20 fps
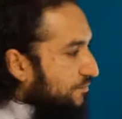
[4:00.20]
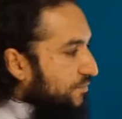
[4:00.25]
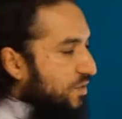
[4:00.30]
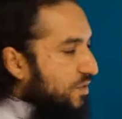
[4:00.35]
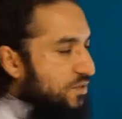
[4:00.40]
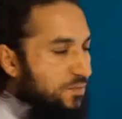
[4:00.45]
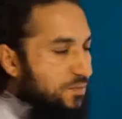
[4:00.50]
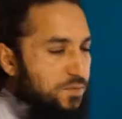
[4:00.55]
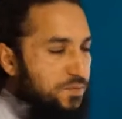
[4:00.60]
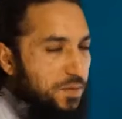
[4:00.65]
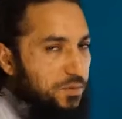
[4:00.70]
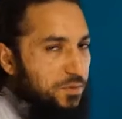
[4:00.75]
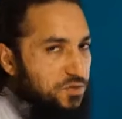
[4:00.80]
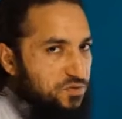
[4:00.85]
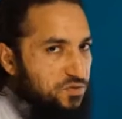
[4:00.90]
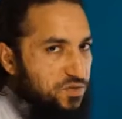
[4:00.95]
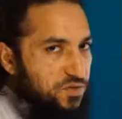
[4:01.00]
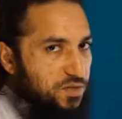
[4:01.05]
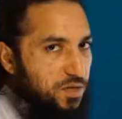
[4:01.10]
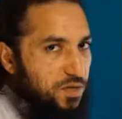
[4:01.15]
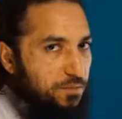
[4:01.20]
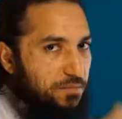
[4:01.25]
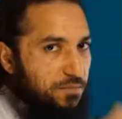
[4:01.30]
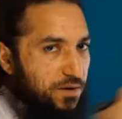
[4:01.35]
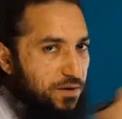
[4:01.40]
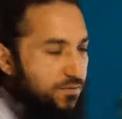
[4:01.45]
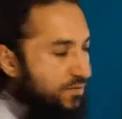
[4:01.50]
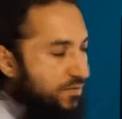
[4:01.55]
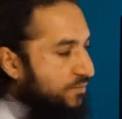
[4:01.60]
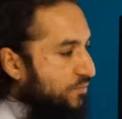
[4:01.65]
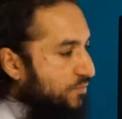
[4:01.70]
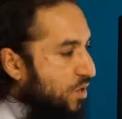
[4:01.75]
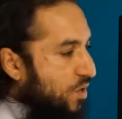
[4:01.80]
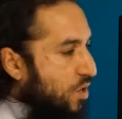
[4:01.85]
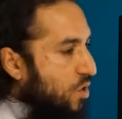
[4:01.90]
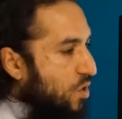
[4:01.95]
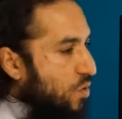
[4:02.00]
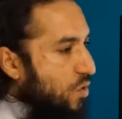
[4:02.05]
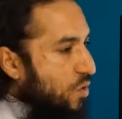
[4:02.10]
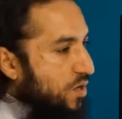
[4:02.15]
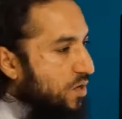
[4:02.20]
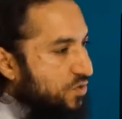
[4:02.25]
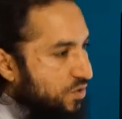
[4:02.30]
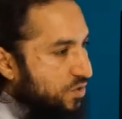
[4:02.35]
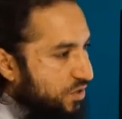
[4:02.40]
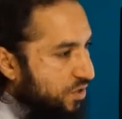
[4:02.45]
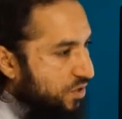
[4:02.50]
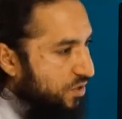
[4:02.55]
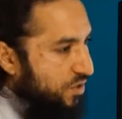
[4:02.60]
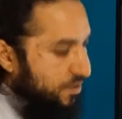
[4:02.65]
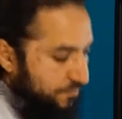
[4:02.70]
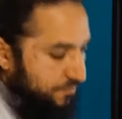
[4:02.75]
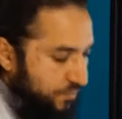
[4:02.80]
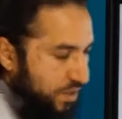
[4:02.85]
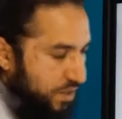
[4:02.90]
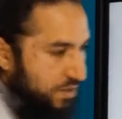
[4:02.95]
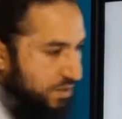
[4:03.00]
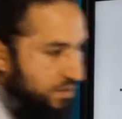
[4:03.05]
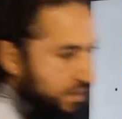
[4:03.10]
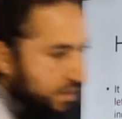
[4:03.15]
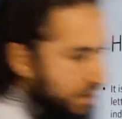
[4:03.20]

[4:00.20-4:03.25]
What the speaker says: sometimes it is written above or underneath. You can see